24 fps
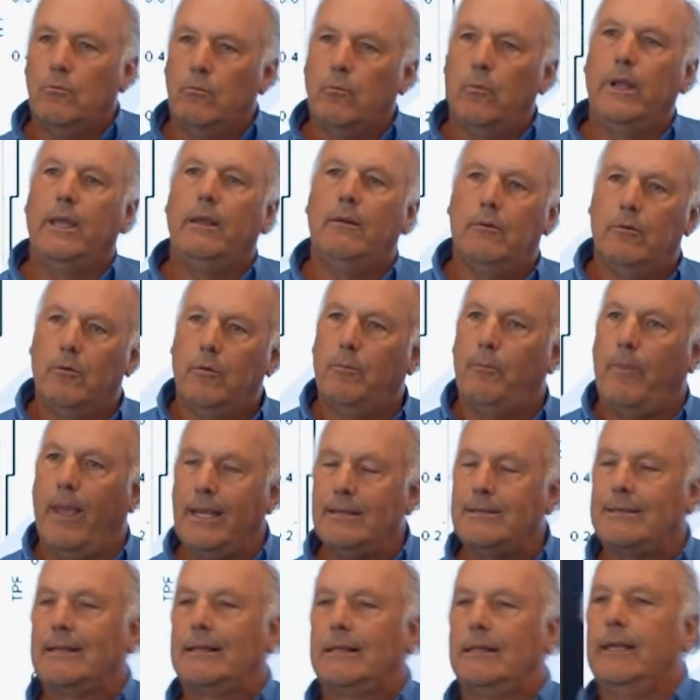We
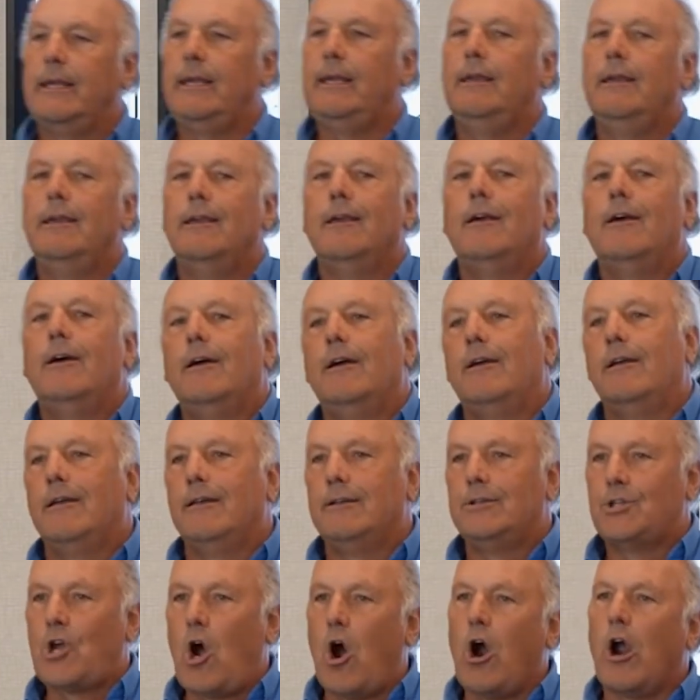basically
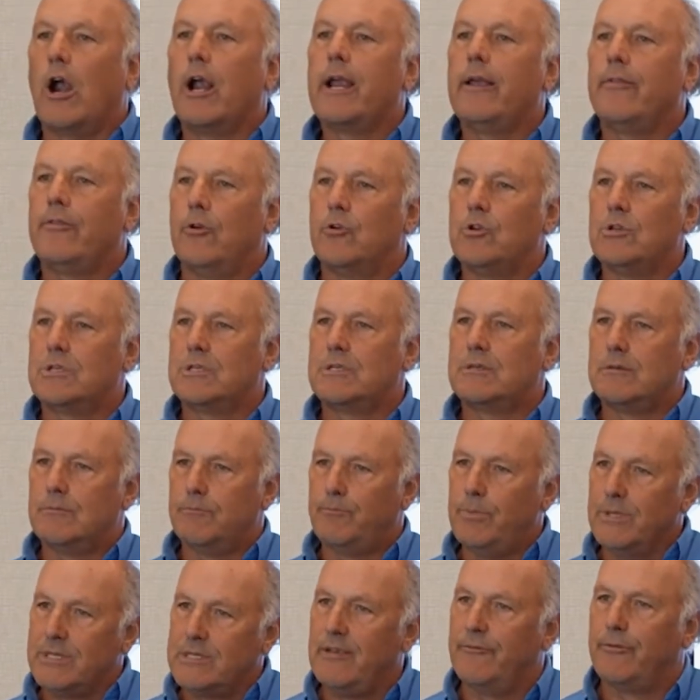target those
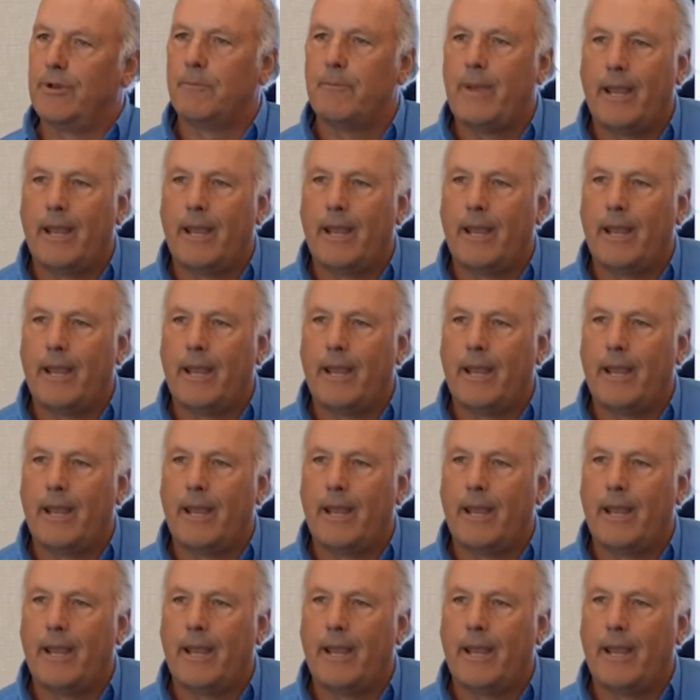specific